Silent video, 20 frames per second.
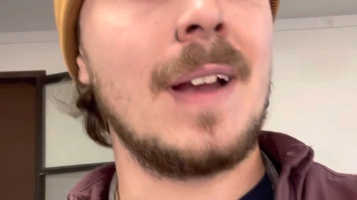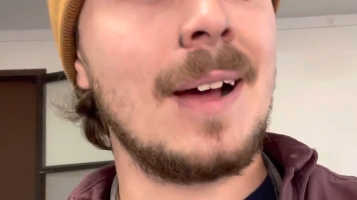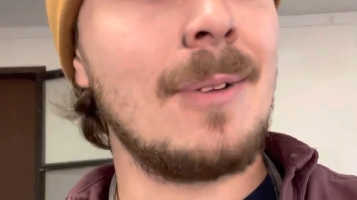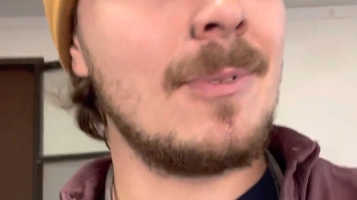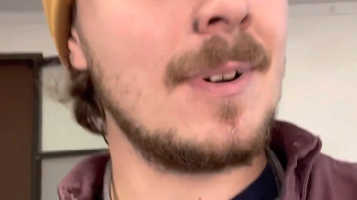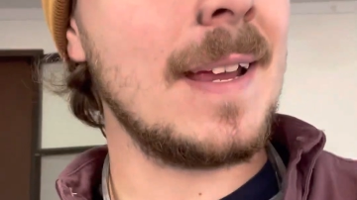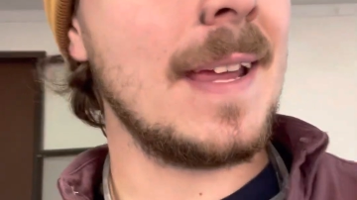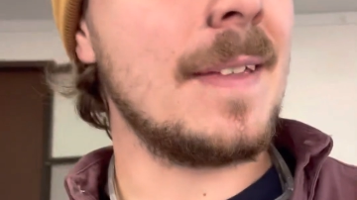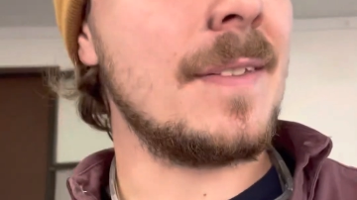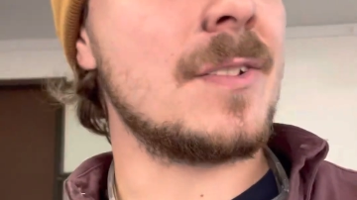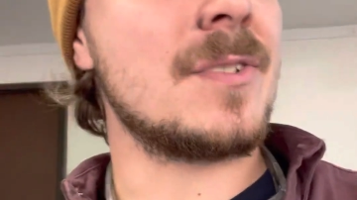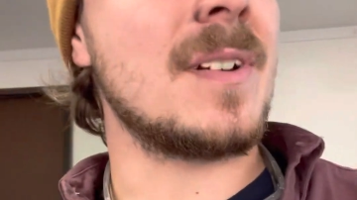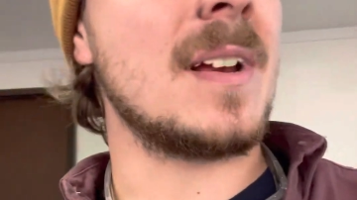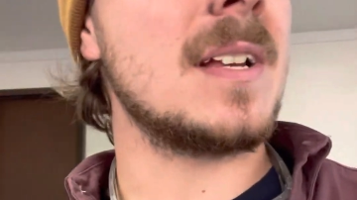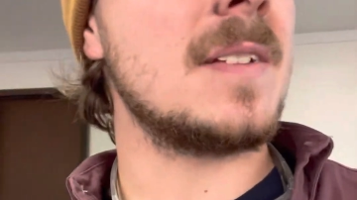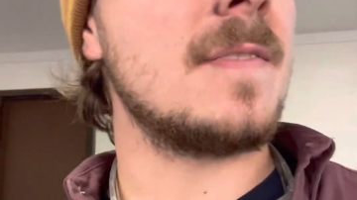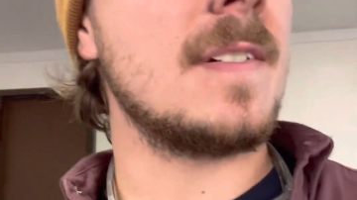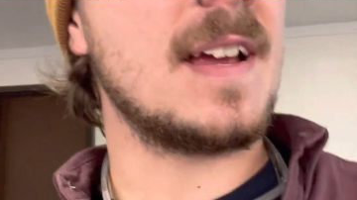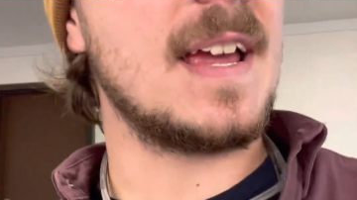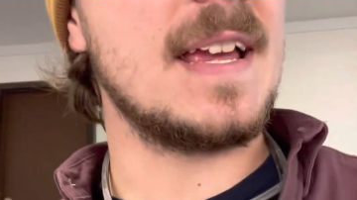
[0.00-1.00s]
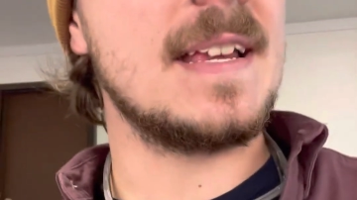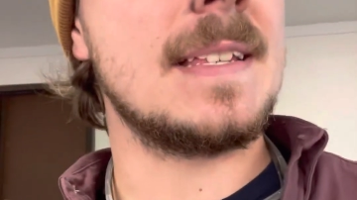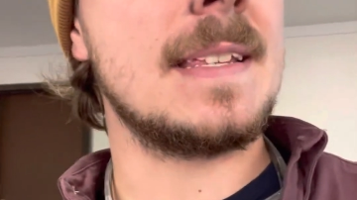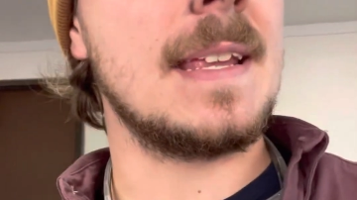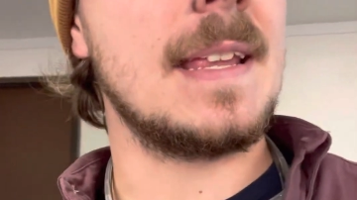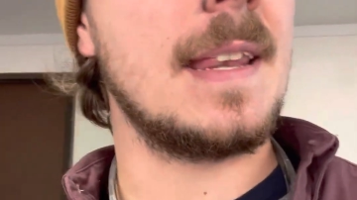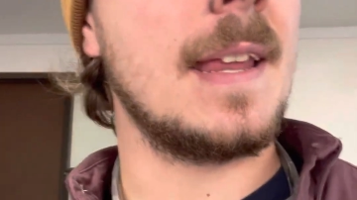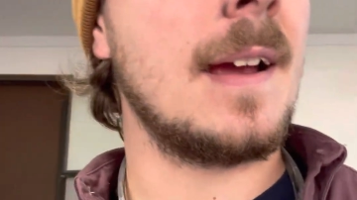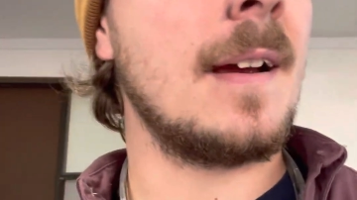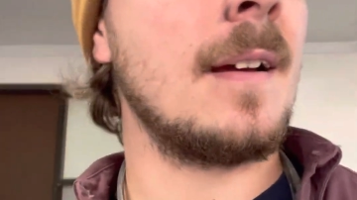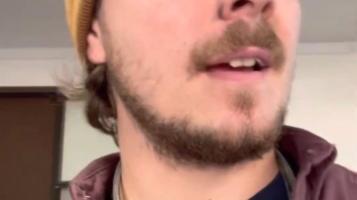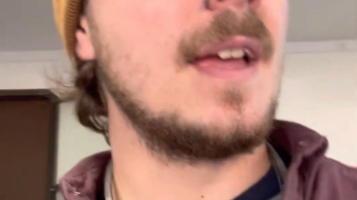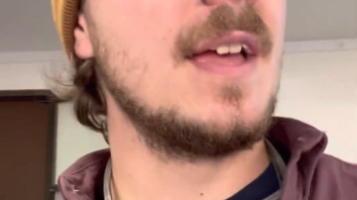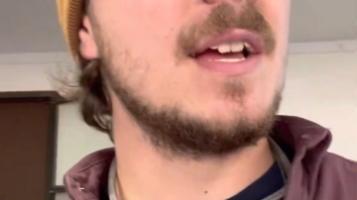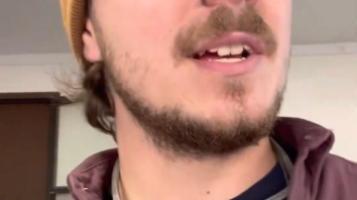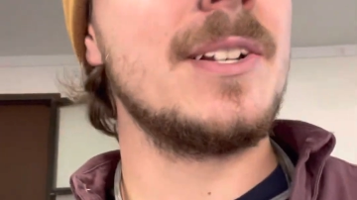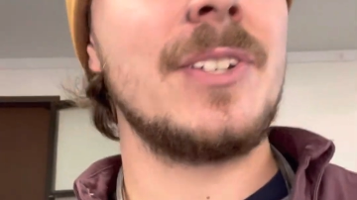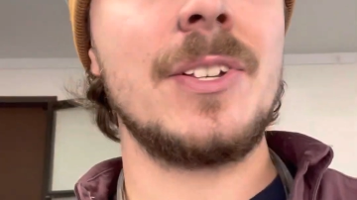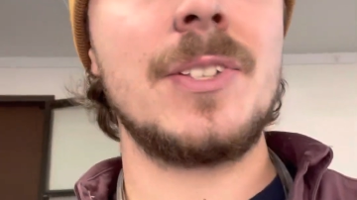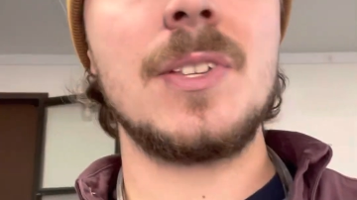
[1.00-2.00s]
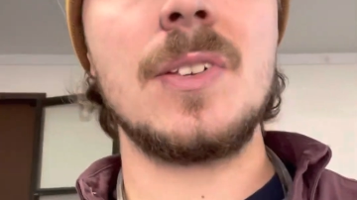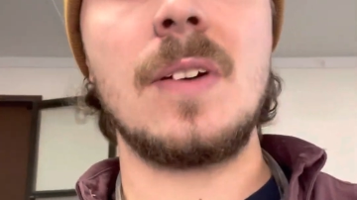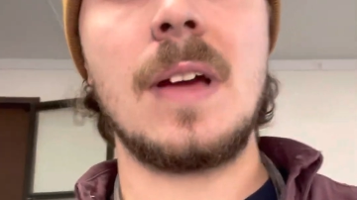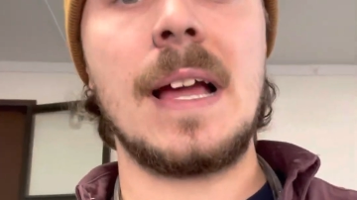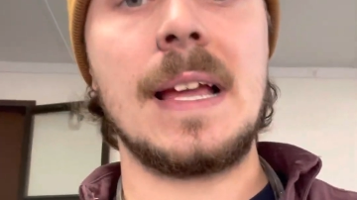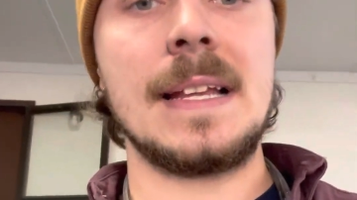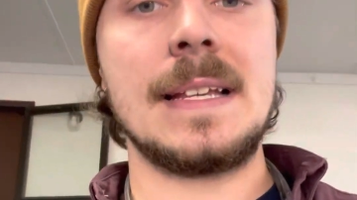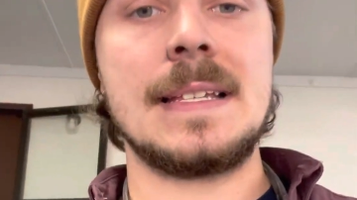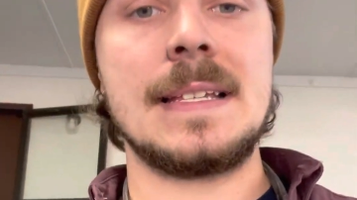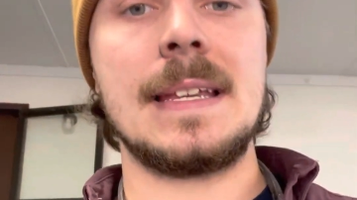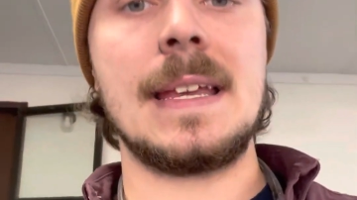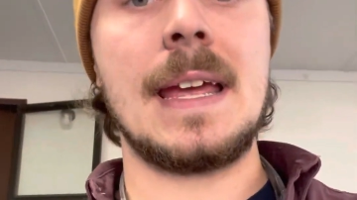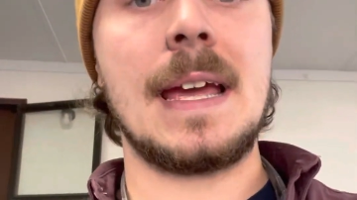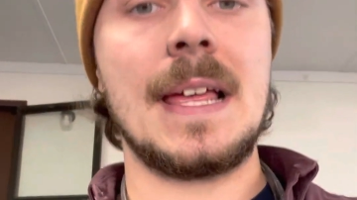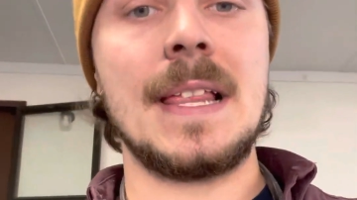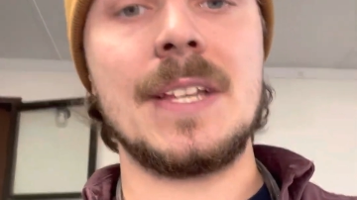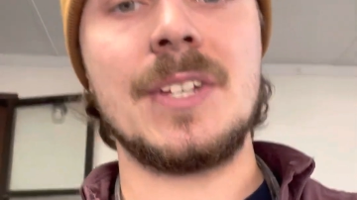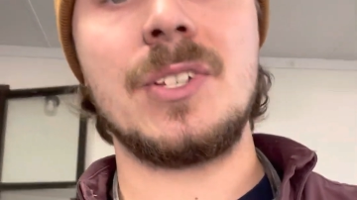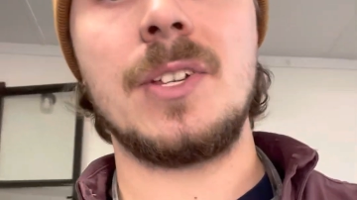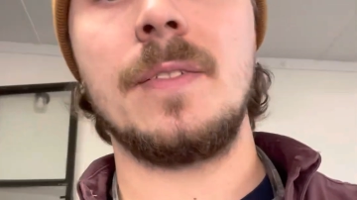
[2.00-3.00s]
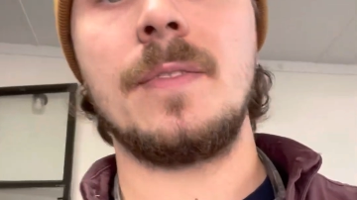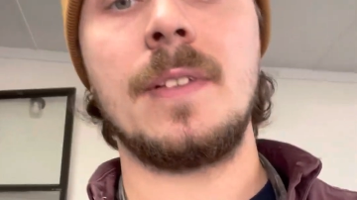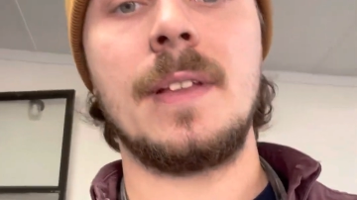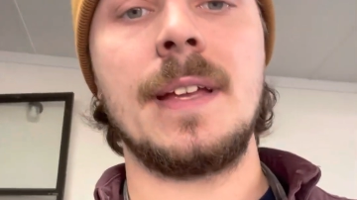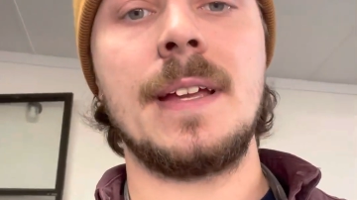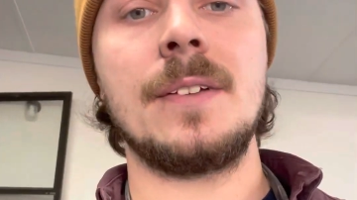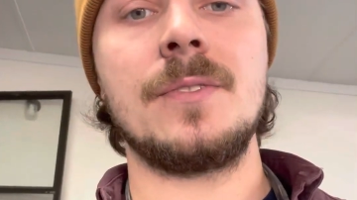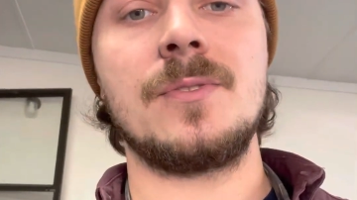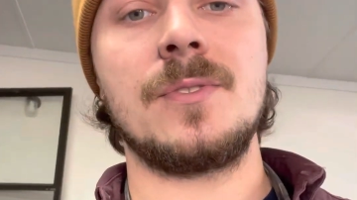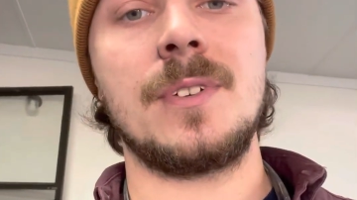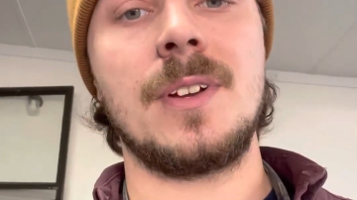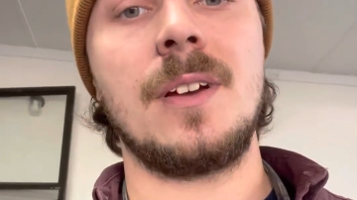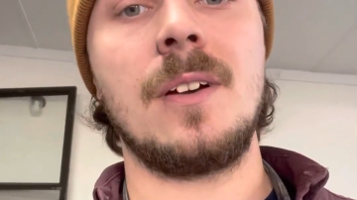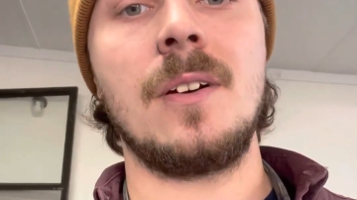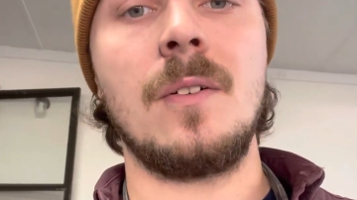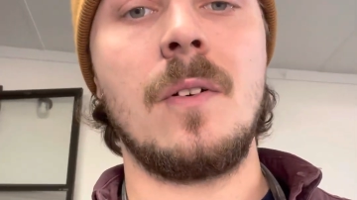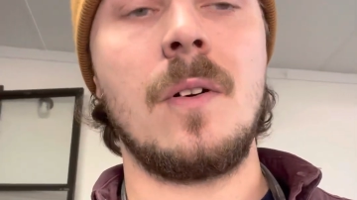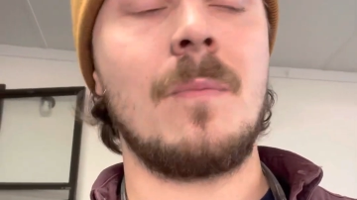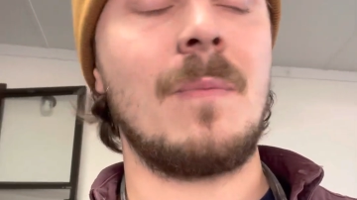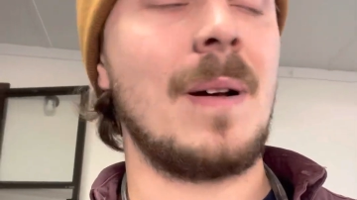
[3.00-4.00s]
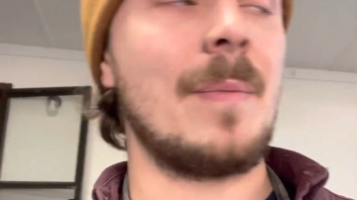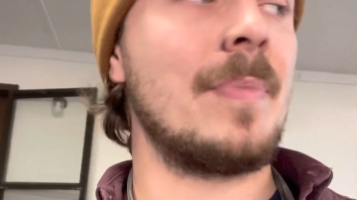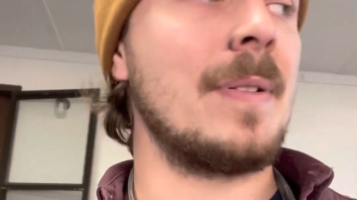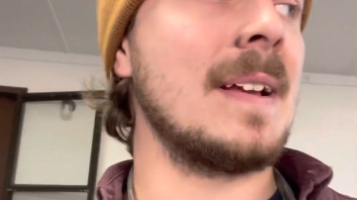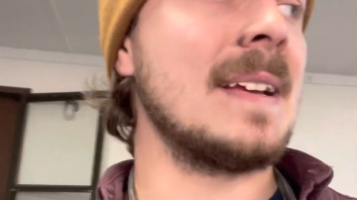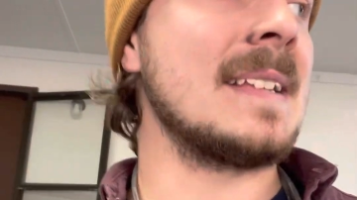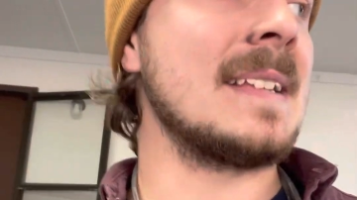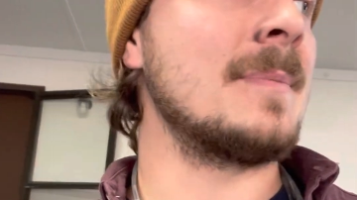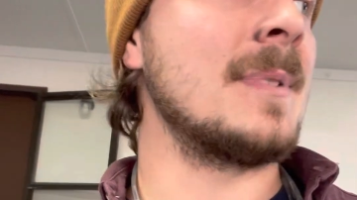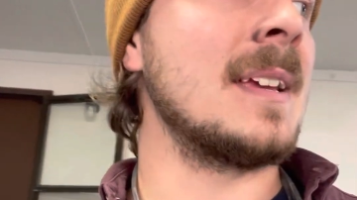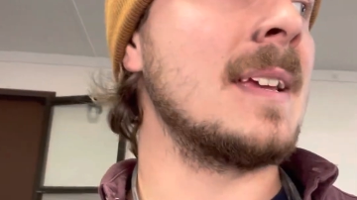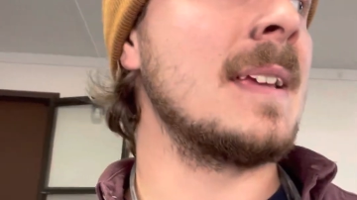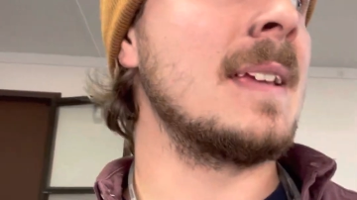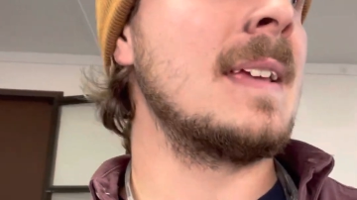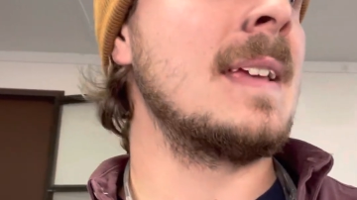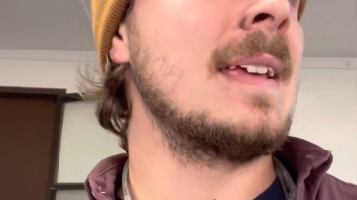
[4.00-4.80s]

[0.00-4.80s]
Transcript: want to get the transfer case in there just so I can see how the shift linkage will go on my placement.